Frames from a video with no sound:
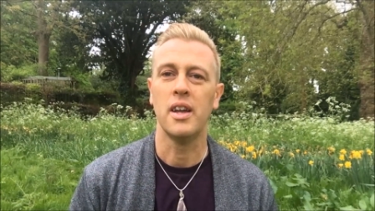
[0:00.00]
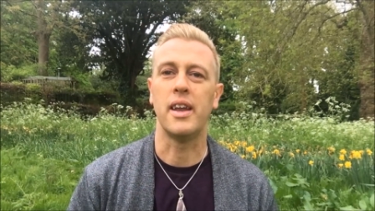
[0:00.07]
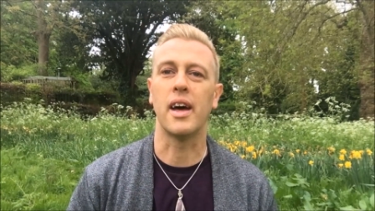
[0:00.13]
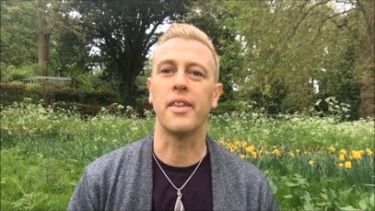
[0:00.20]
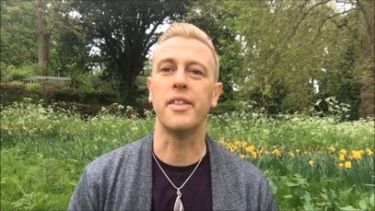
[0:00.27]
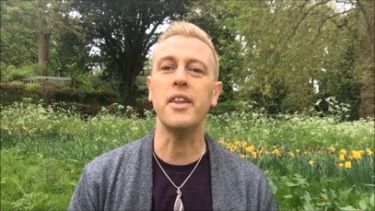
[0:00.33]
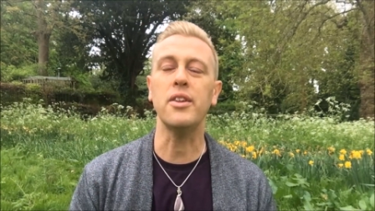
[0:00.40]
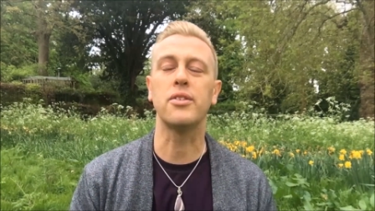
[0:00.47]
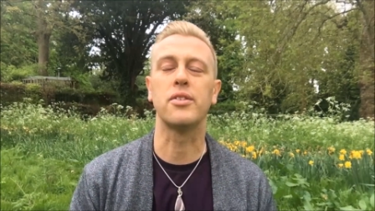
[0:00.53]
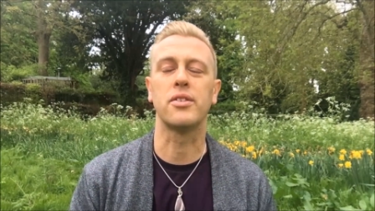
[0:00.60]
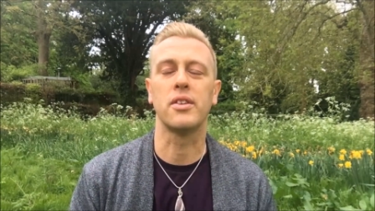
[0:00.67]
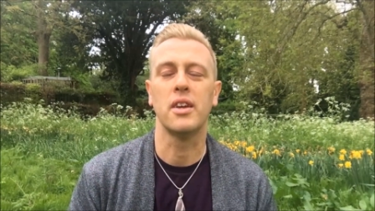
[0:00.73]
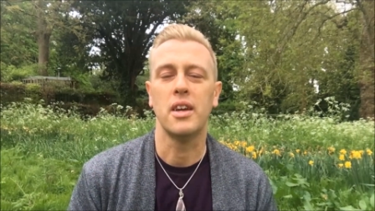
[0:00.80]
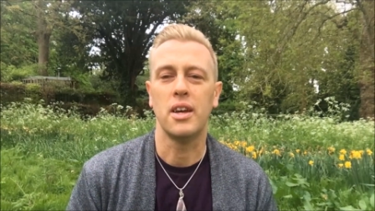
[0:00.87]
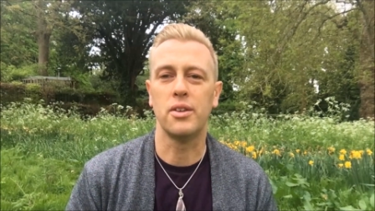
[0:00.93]
Now
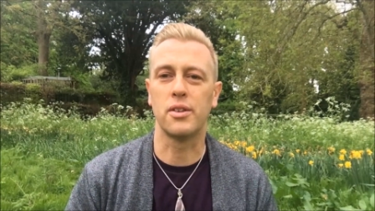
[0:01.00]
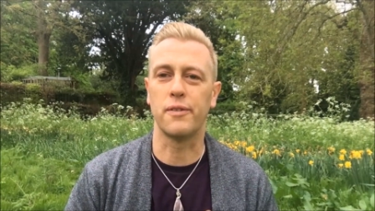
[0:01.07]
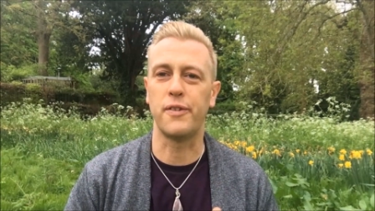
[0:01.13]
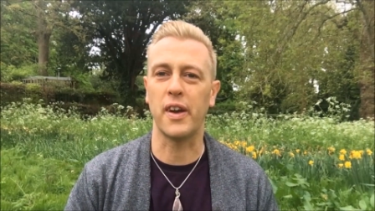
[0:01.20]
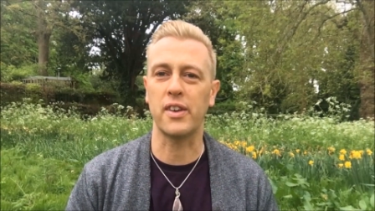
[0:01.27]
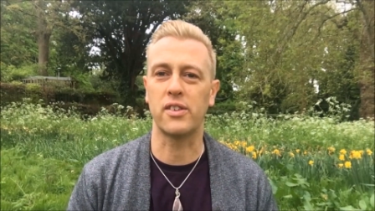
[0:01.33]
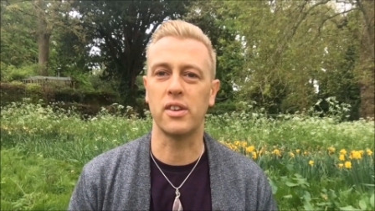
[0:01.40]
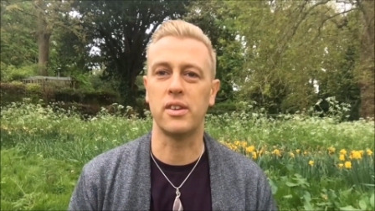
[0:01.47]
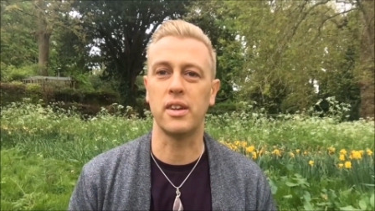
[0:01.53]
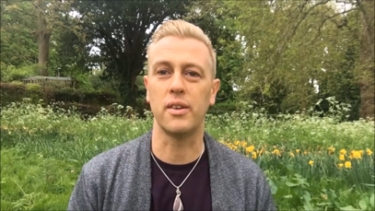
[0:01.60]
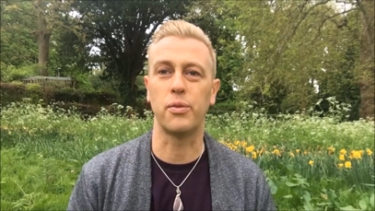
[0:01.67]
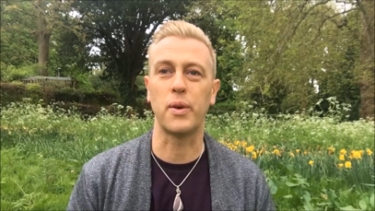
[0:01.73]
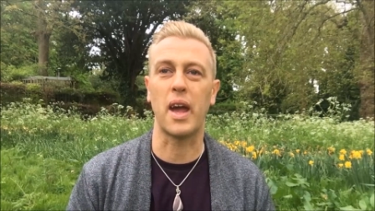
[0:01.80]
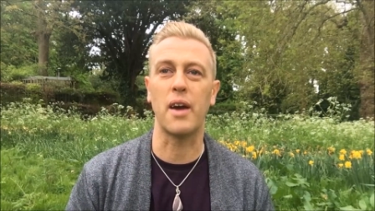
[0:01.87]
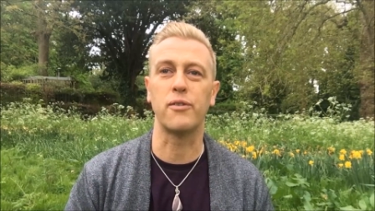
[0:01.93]
this is affected
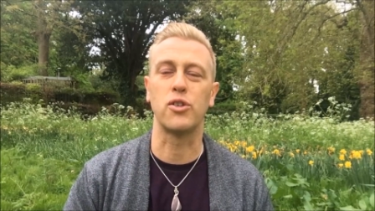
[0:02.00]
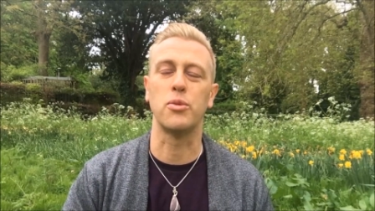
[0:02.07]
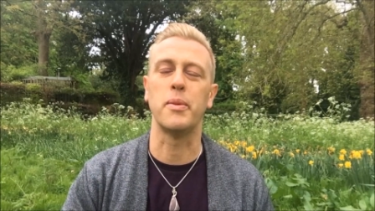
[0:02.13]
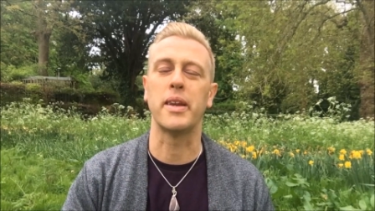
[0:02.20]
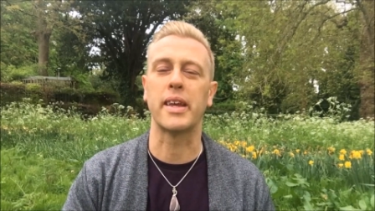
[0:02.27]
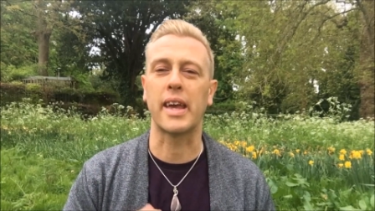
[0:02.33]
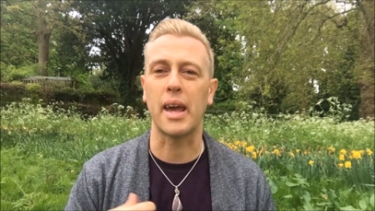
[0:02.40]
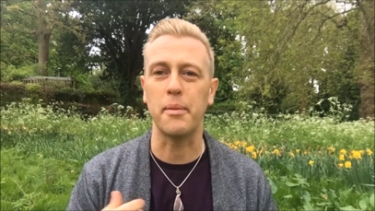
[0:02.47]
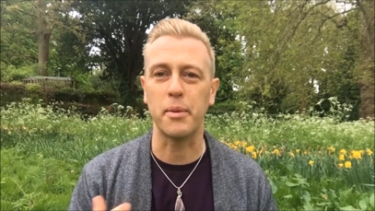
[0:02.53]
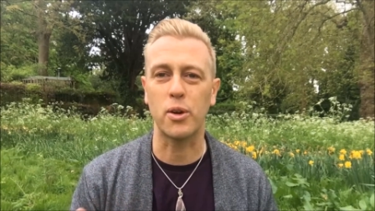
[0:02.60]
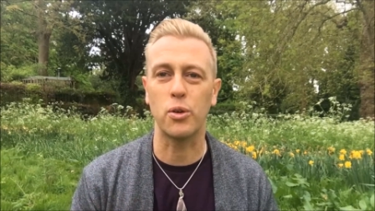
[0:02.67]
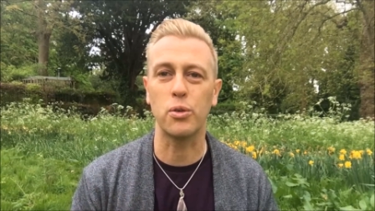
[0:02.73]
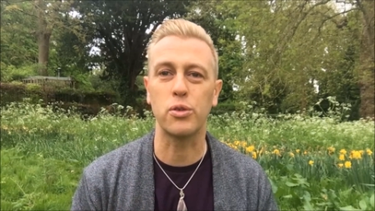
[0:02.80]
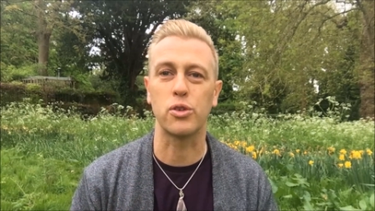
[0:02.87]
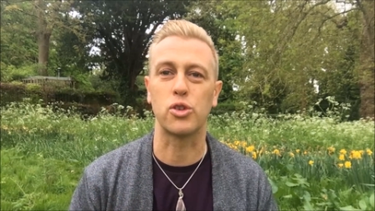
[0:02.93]
if we have too many
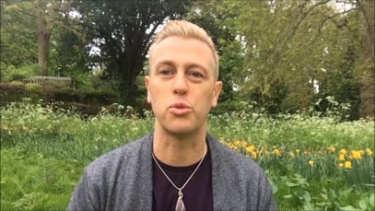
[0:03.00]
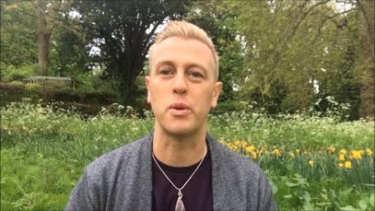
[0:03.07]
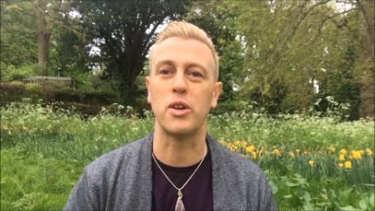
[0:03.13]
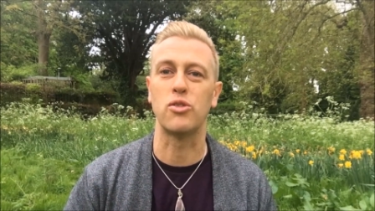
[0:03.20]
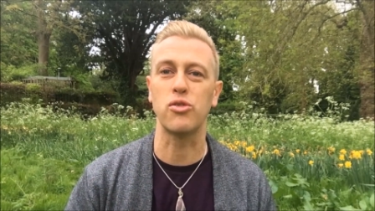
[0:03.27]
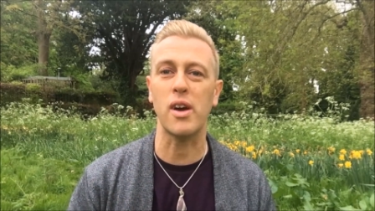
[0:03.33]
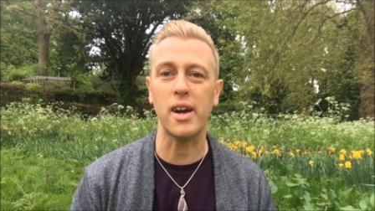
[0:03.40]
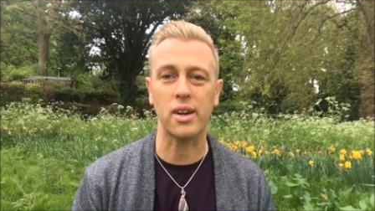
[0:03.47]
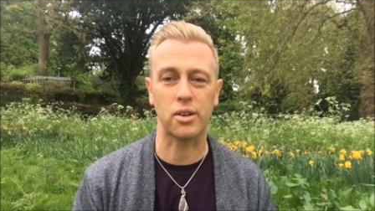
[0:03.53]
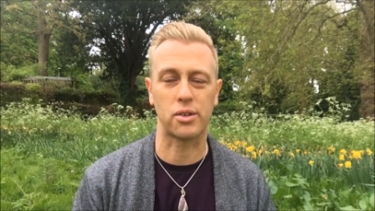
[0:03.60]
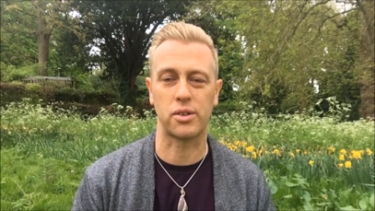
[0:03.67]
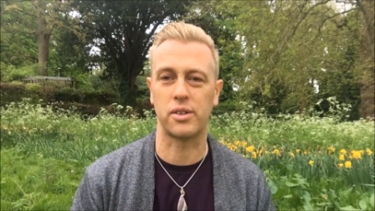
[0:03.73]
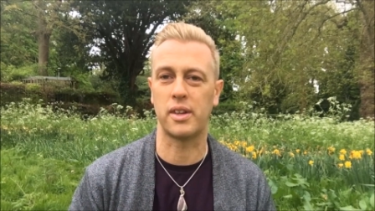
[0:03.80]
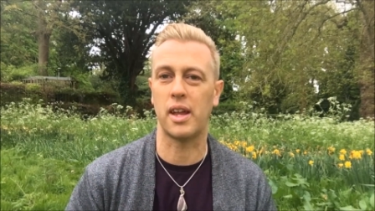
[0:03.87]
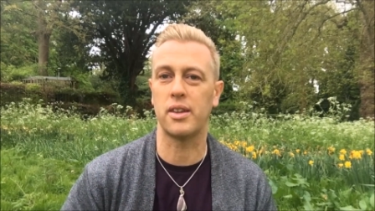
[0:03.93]
chemicals or too many
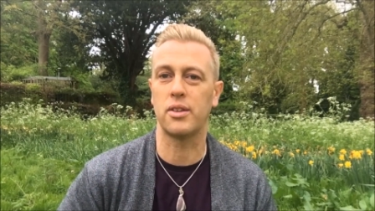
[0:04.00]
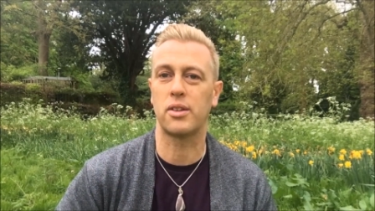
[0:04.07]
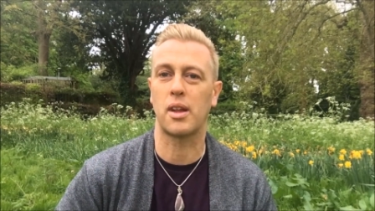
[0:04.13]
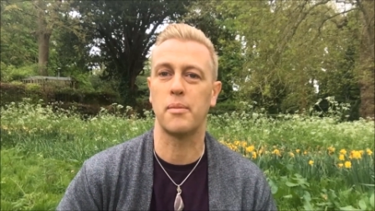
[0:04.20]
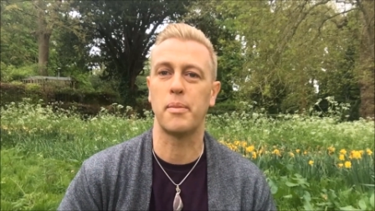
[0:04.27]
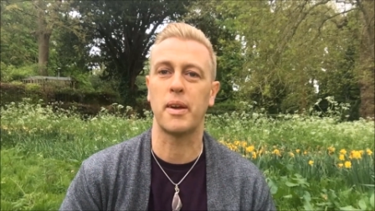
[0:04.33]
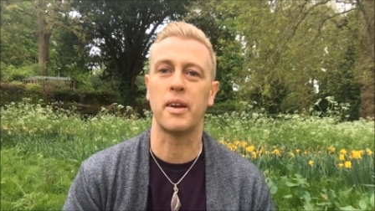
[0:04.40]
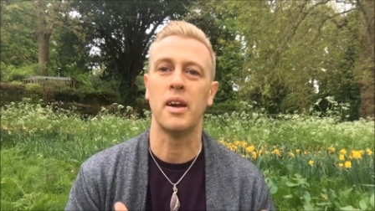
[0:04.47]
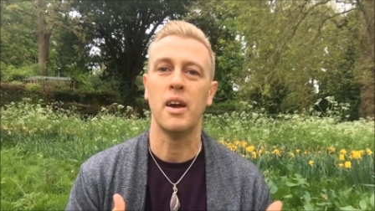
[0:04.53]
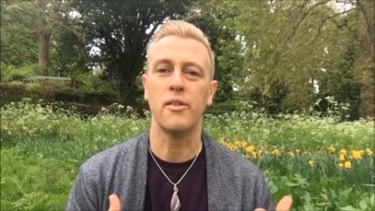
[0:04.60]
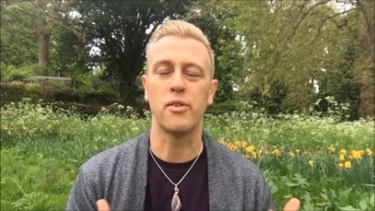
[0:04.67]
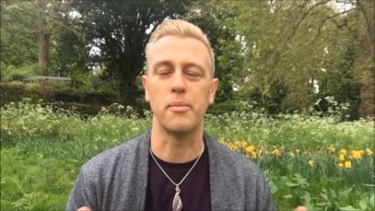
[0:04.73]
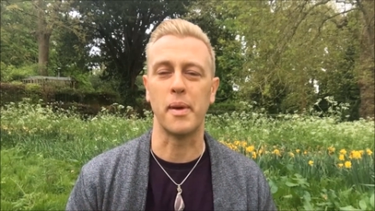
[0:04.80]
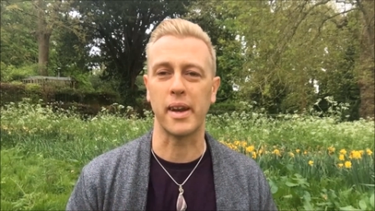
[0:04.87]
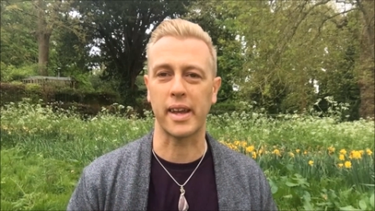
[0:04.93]
drugs. Now this can be
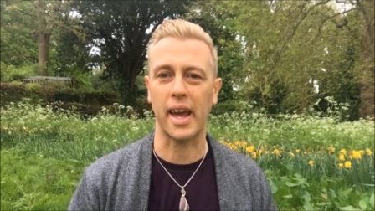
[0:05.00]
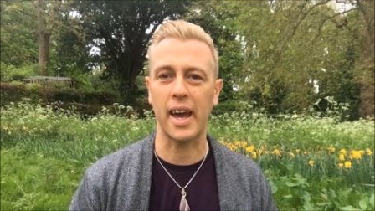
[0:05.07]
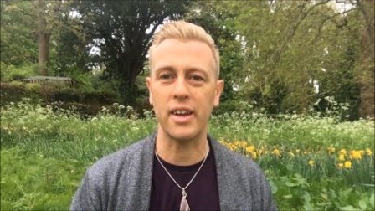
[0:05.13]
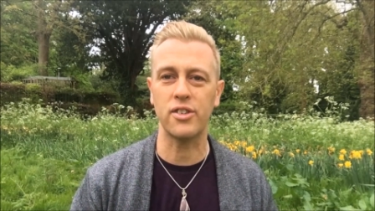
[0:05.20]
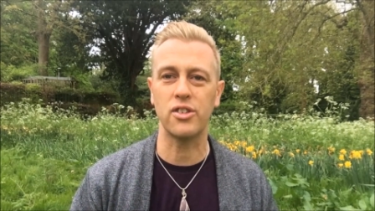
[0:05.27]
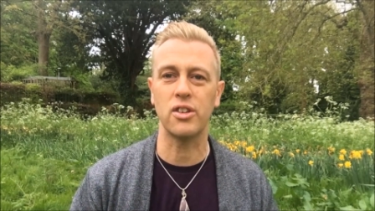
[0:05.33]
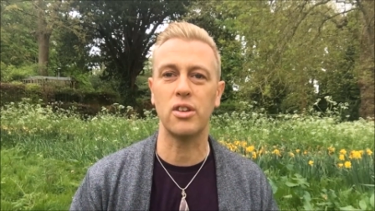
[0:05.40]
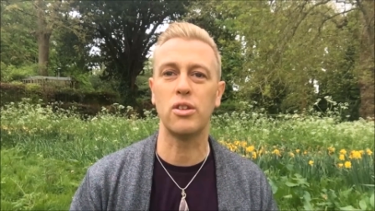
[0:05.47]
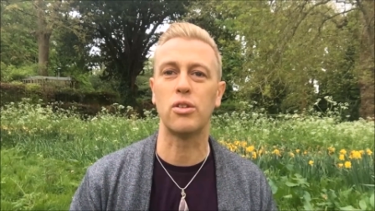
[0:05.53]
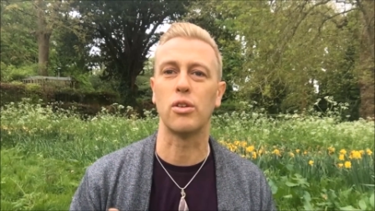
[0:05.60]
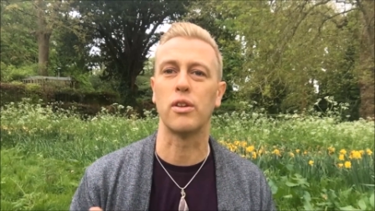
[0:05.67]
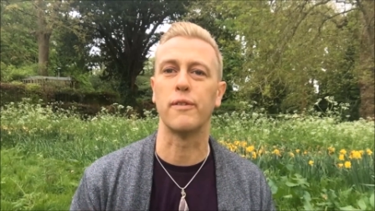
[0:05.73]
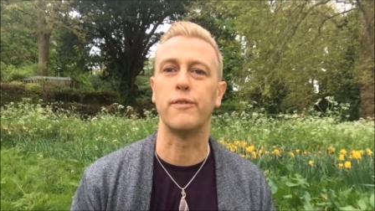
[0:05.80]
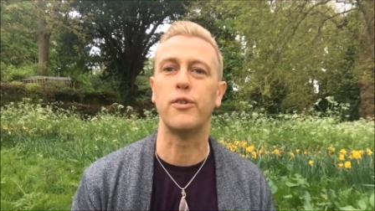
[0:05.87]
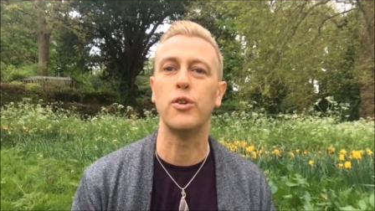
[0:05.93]
from medications
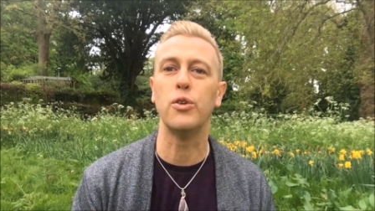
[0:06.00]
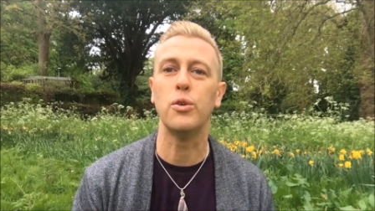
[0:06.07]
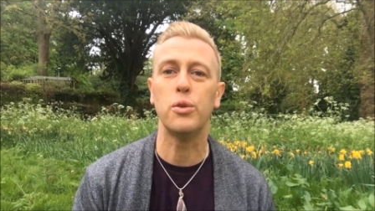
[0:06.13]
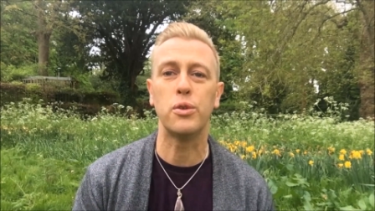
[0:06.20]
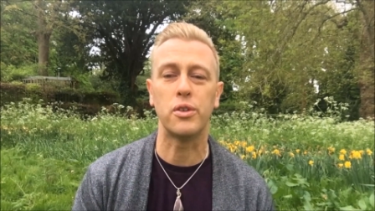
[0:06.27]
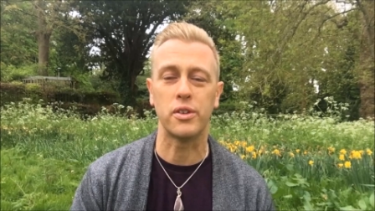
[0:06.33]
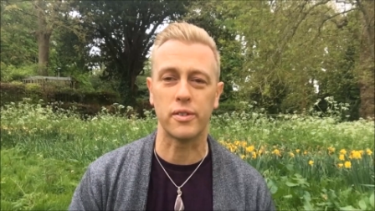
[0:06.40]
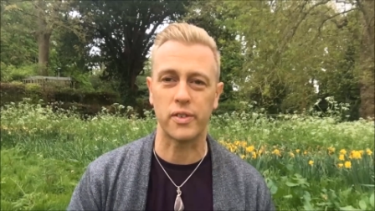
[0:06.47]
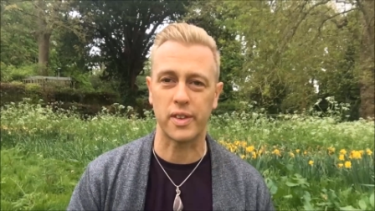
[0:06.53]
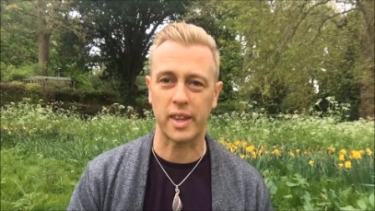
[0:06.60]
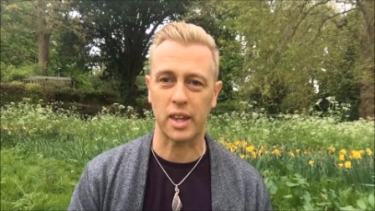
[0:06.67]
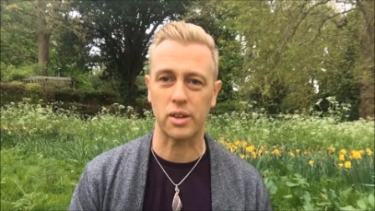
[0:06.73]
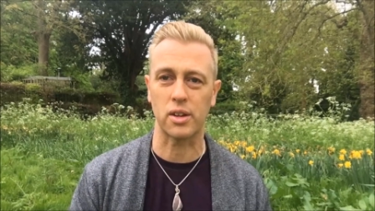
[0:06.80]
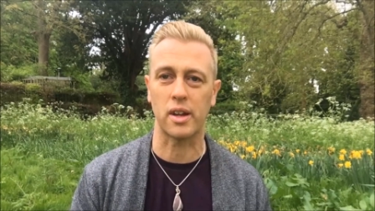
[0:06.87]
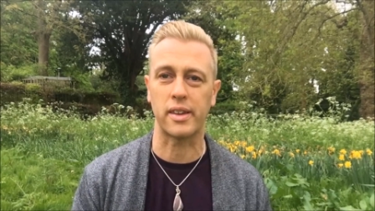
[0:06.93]
or the foods and different
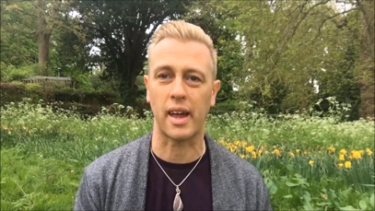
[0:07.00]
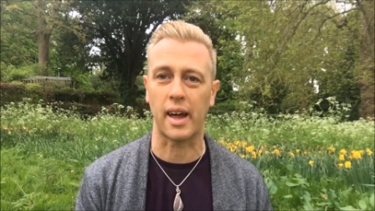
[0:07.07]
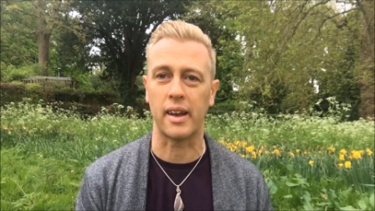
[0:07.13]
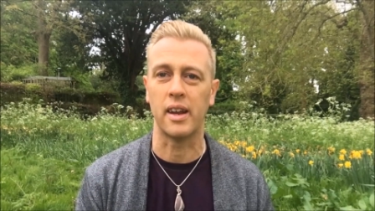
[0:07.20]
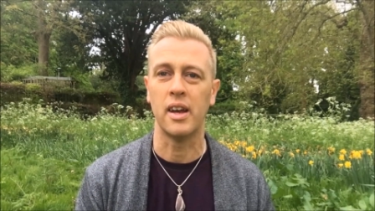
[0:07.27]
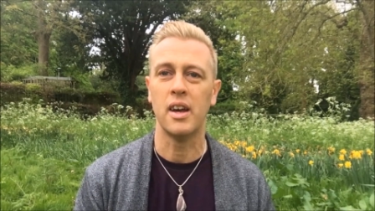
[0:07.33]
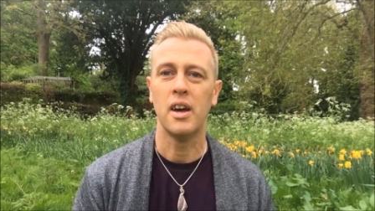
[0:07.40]
things like that.